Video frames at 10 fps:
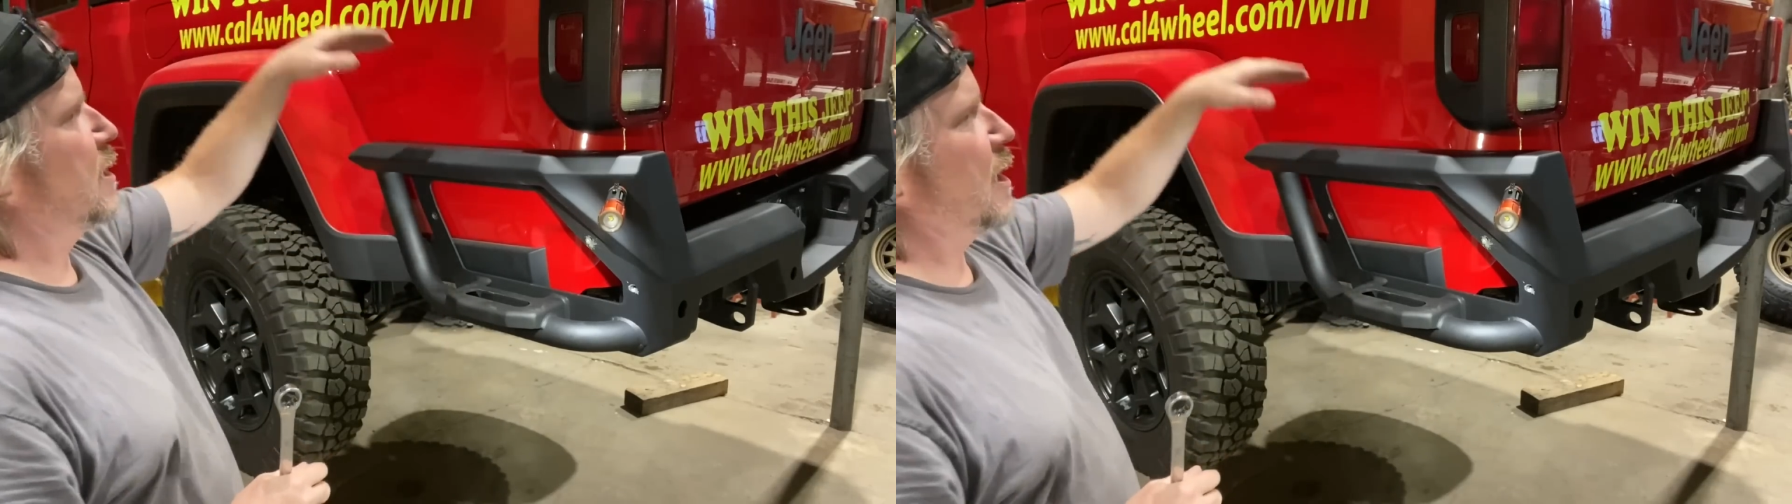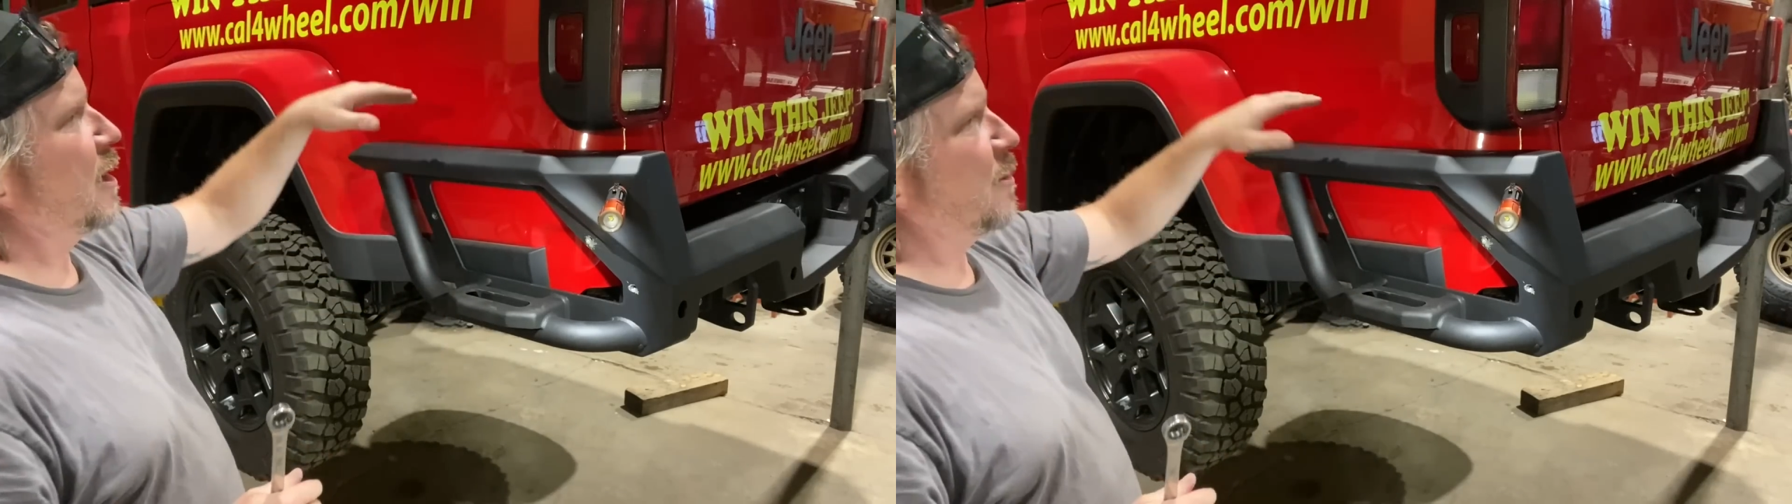
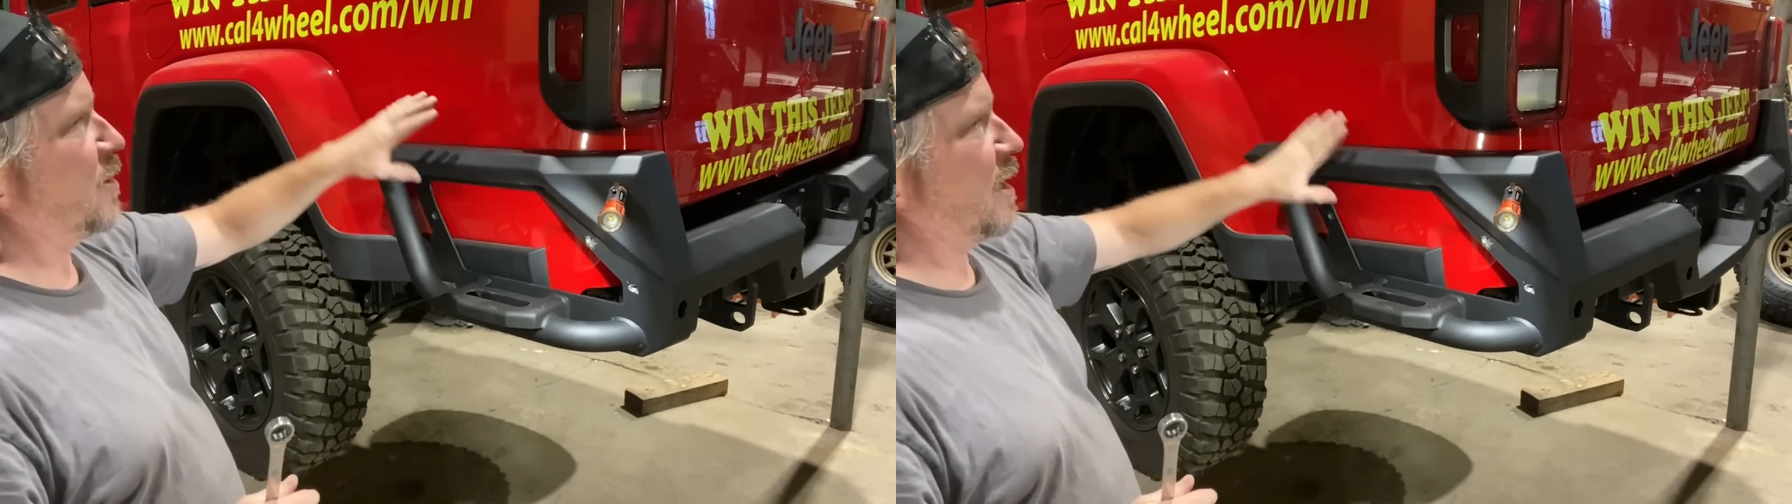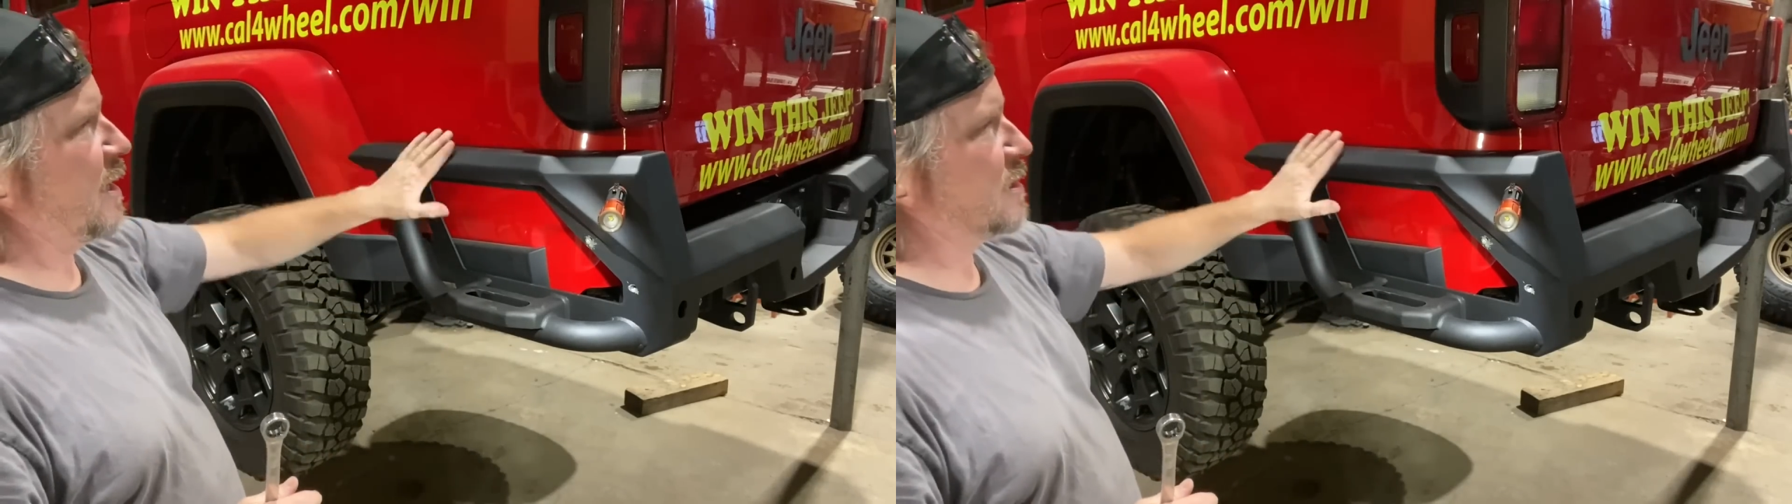
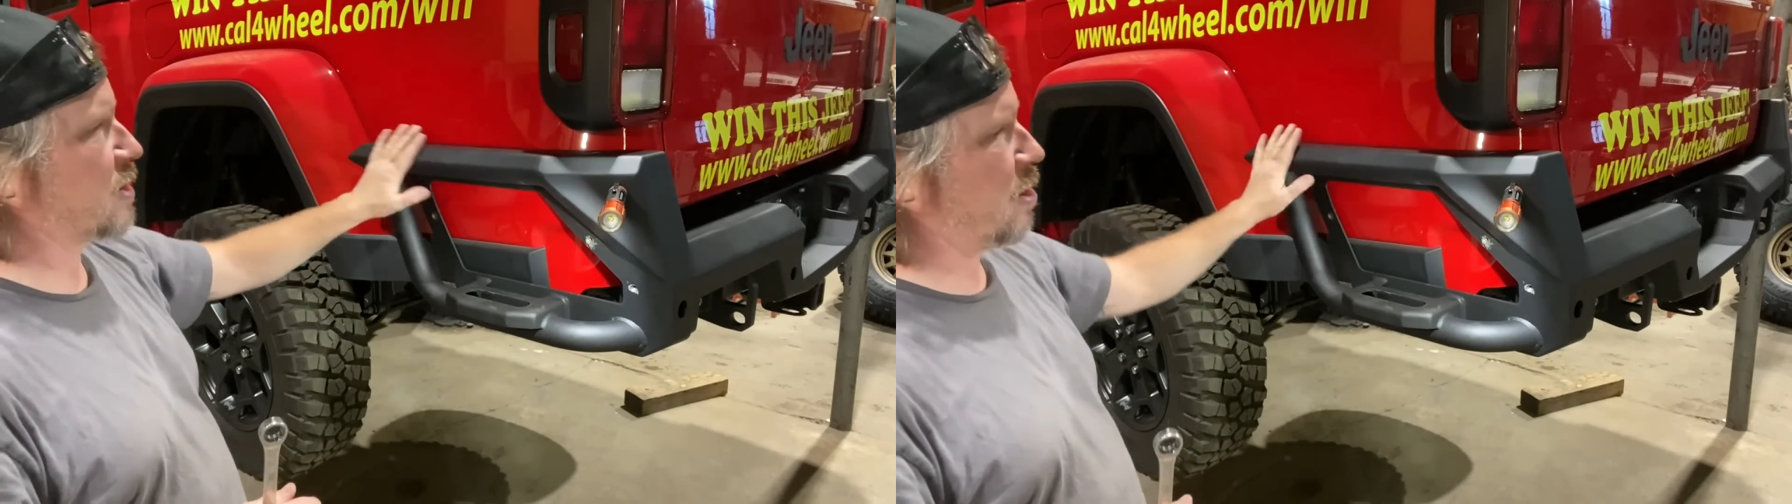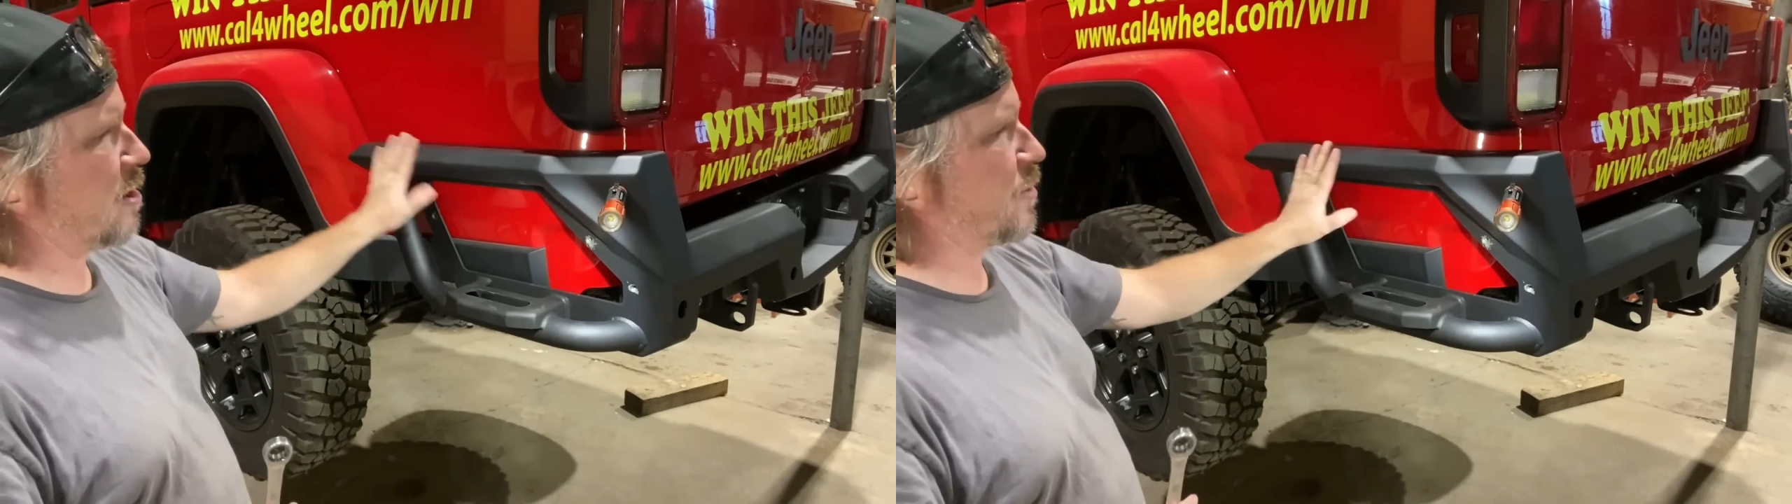It has
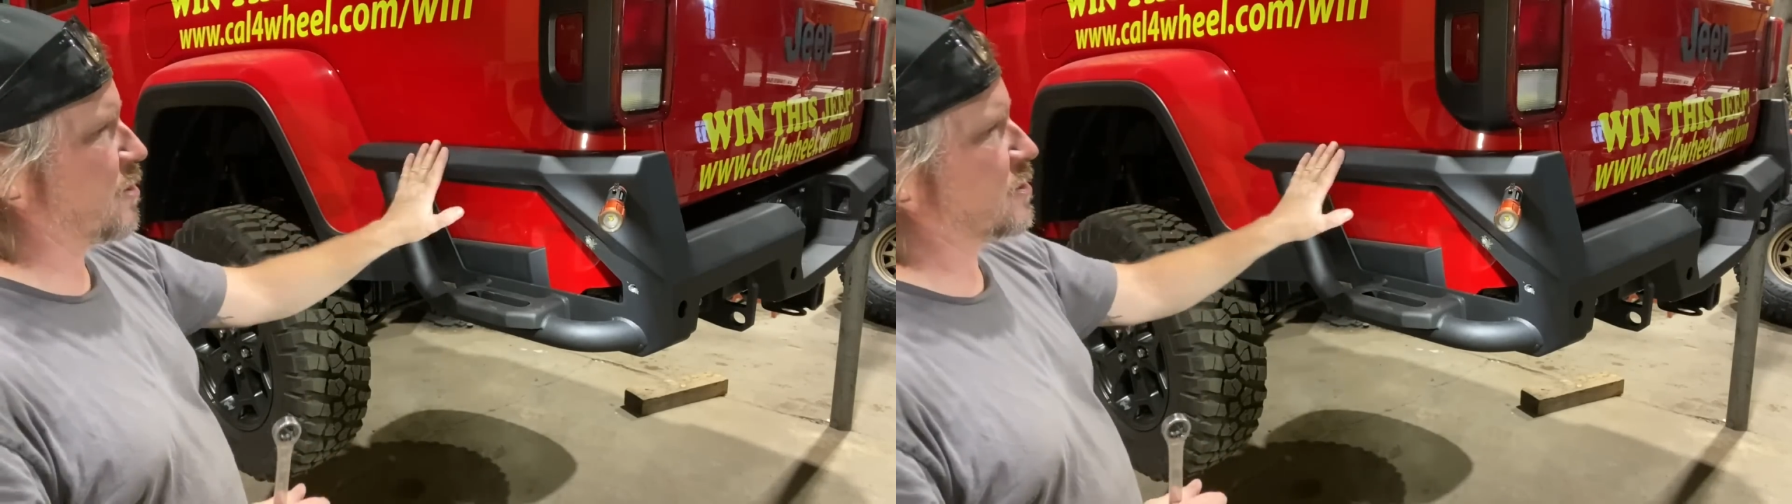armor